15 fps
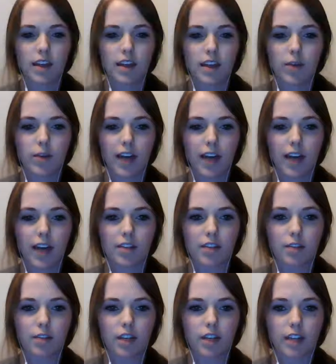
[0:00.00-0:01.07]
we have to
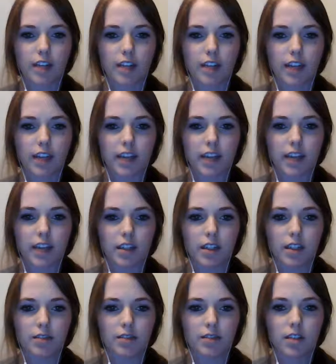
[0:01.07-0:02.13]
use our example
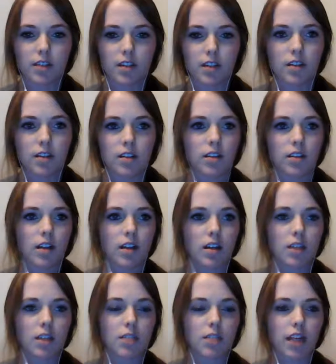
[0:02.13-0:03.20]
in
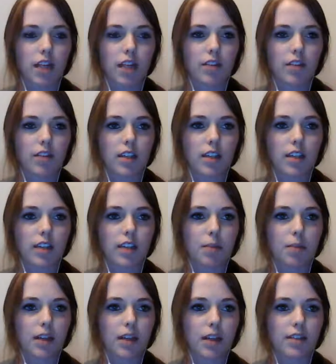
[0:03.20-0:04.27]
it. She gave an
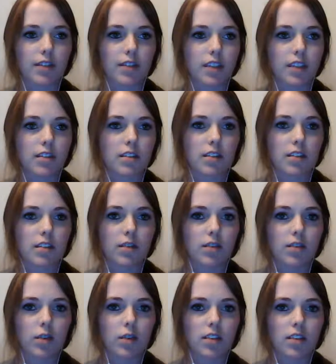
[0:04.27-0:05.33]
example of
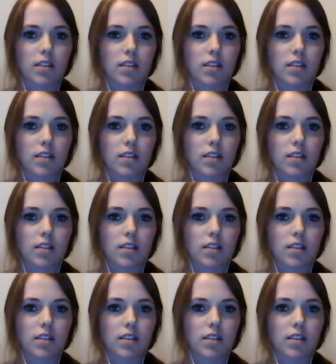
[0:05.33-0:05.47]
one.